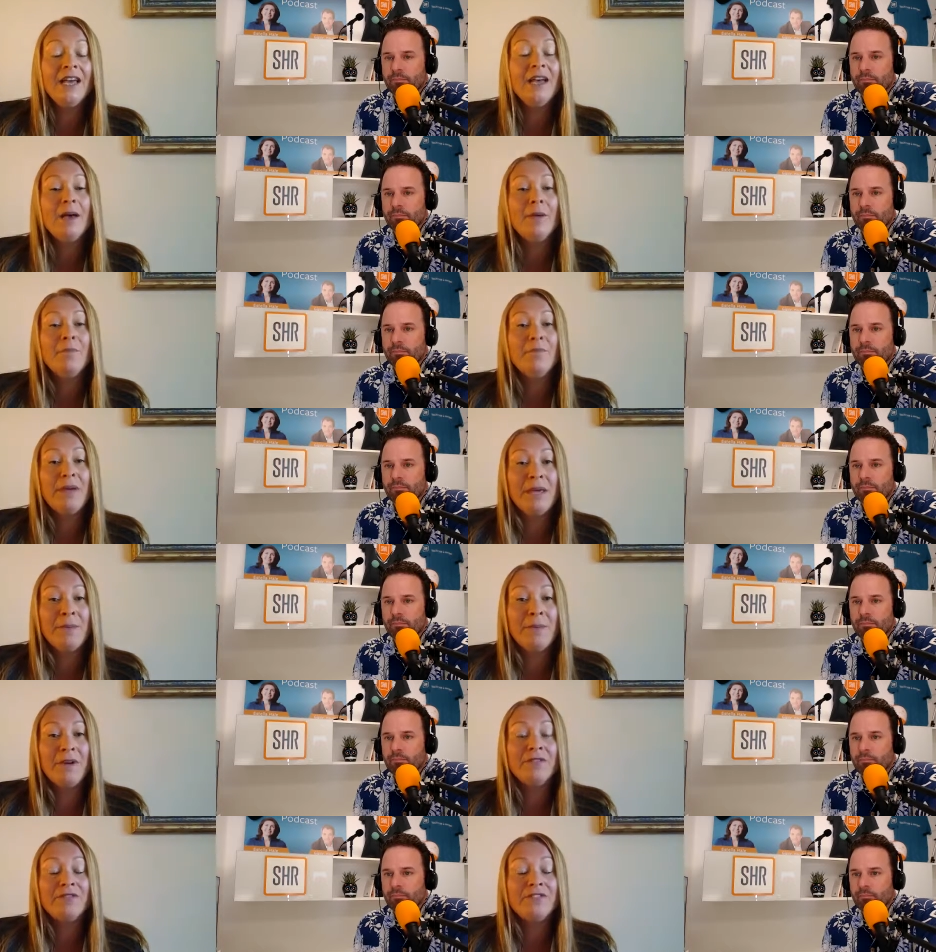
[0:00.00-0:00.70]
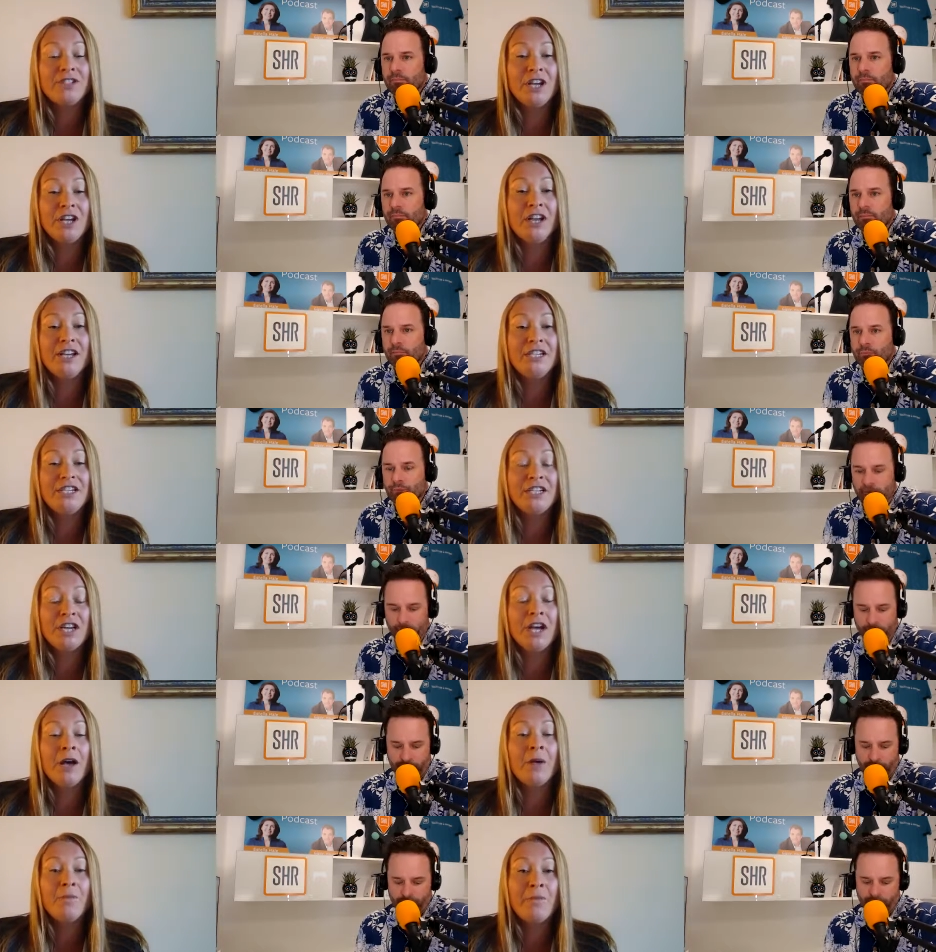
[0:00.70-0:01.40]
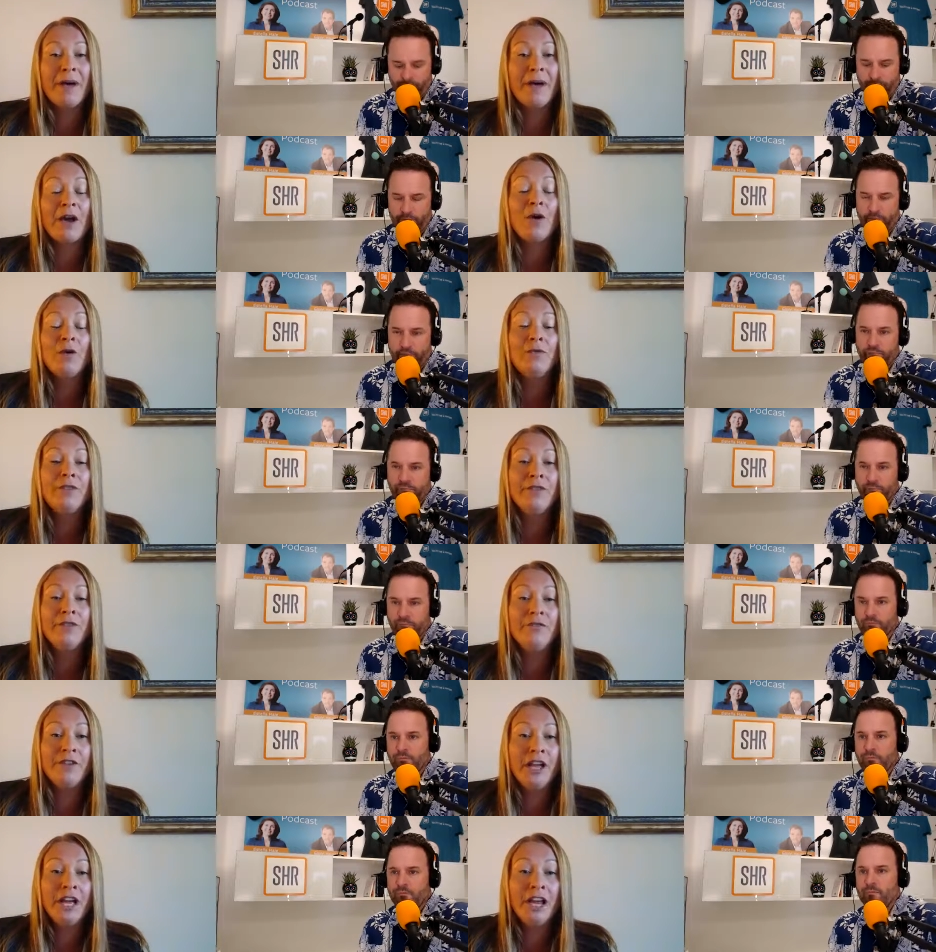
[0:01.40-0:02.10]
Speaker 1: people have started to come back off of
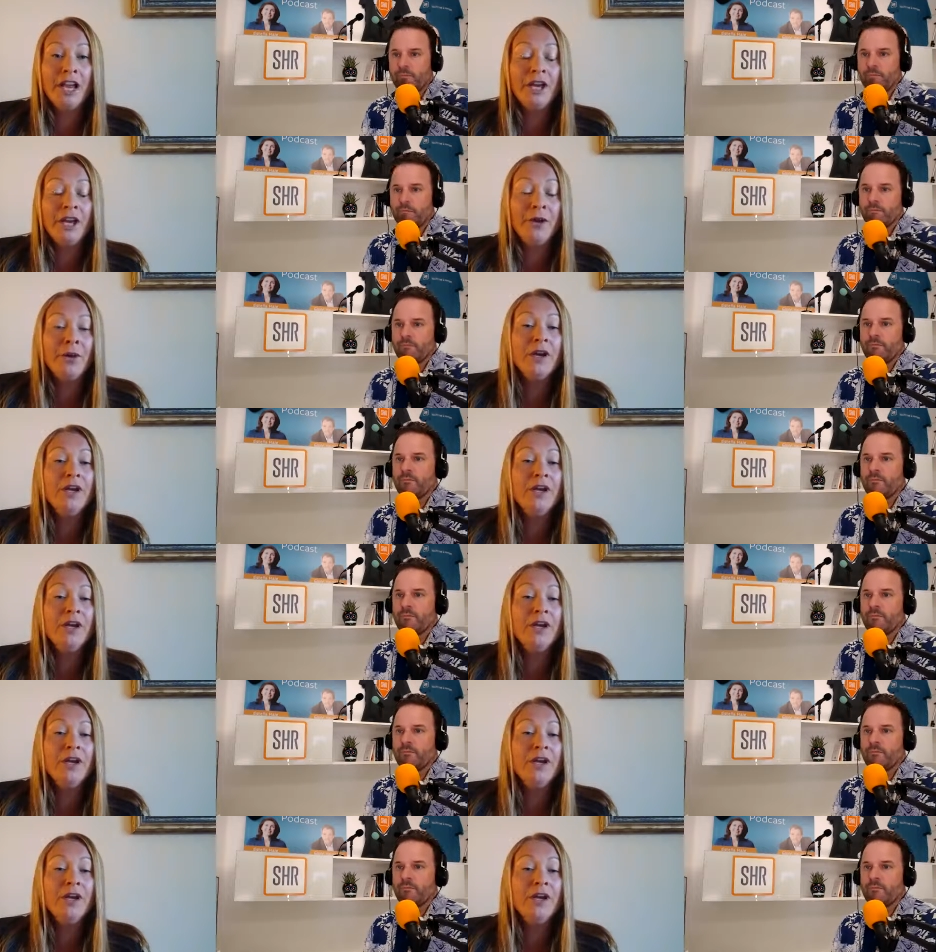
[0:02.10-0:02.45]
furlough.